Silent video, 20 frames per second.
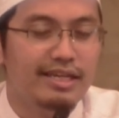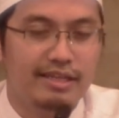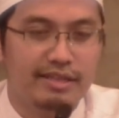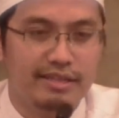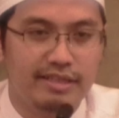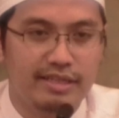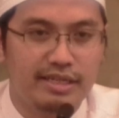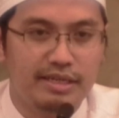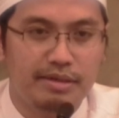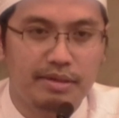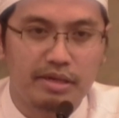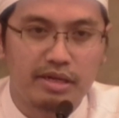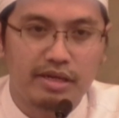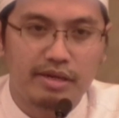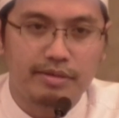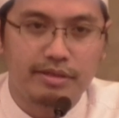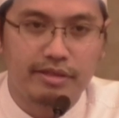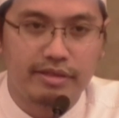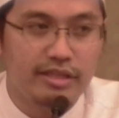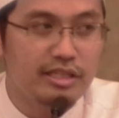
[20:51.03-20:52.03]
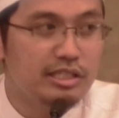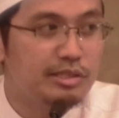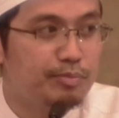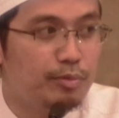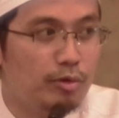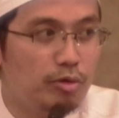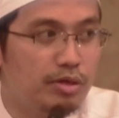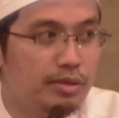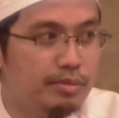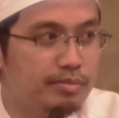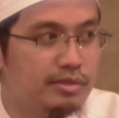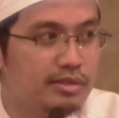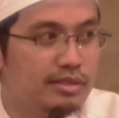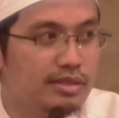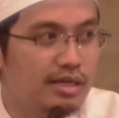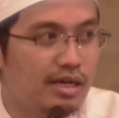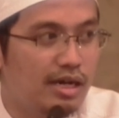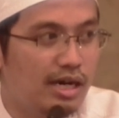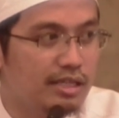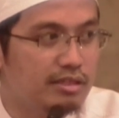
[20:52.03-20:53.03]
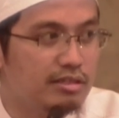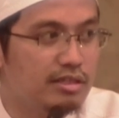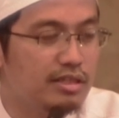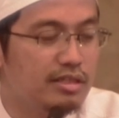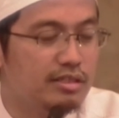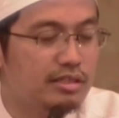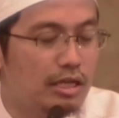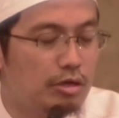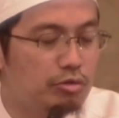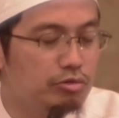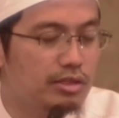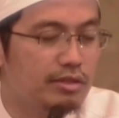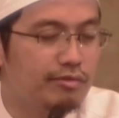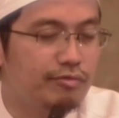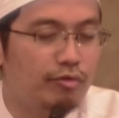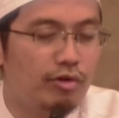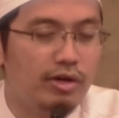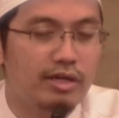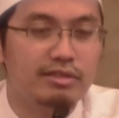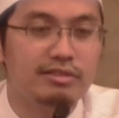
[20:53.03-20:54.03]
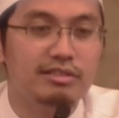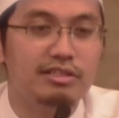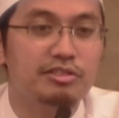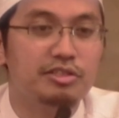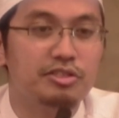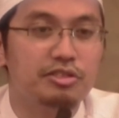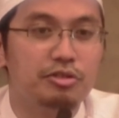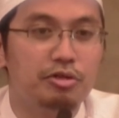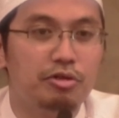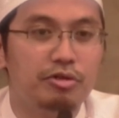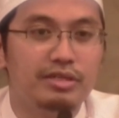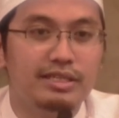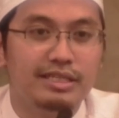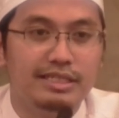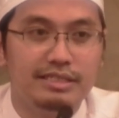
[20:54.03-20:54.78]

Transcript: the these poems, one hundred thousand four hundred years ago,